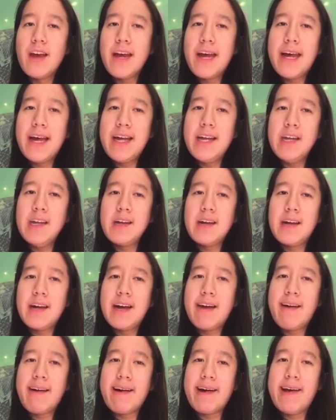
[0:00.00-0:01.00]
and
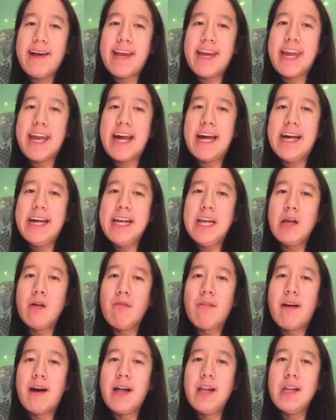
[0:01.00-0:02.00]
against
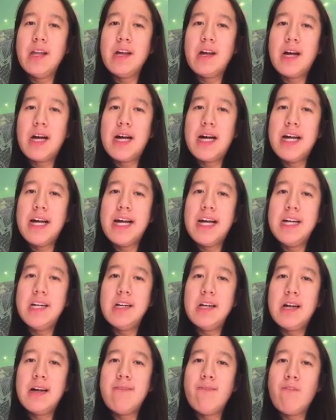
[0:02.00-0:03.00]
anyone and
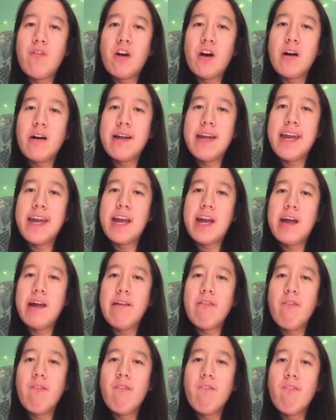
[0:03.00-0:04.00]
it puts
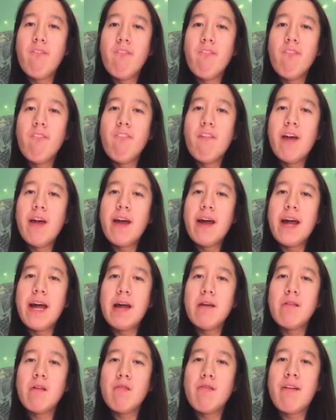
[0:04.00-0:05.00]

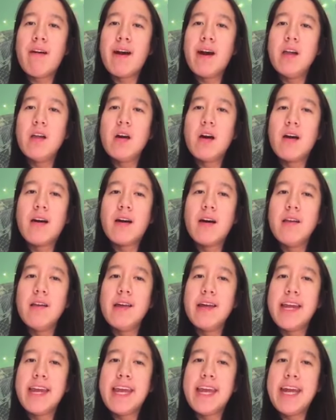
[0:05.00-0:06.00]
everyone on
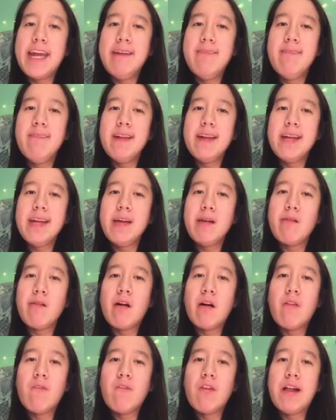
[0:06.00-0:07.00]
the same
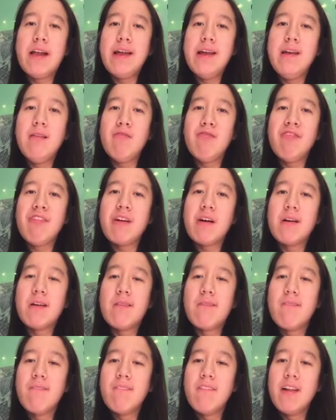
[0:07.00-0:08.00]
equal playing field.
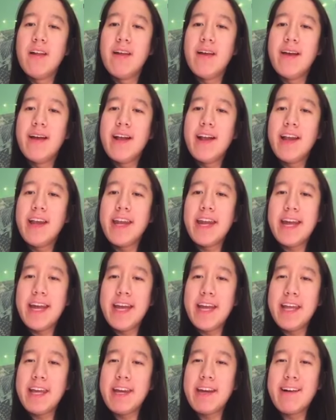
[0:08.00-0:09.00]

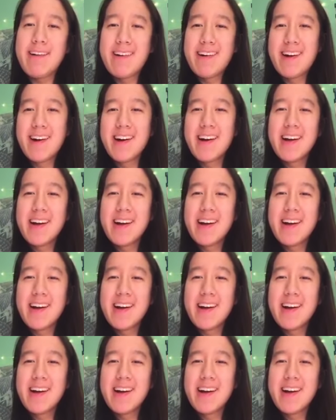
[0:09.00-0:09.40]
Thank you.